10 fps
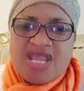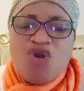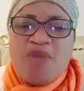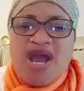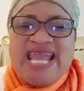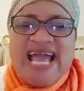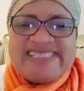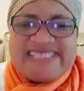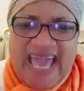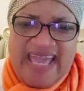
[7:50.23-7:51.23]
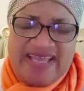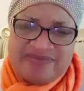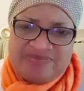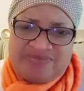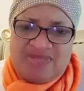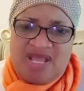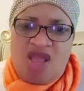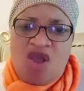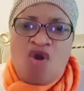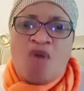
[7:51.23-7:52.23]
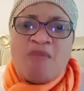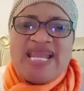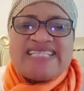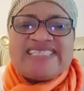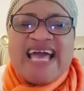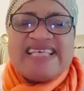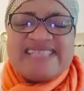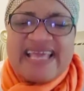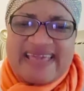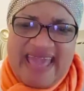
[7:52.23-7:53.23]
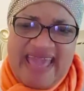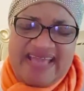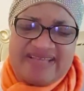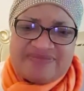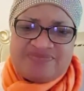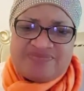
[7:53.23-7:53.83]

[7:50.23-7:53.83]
Humility is the key.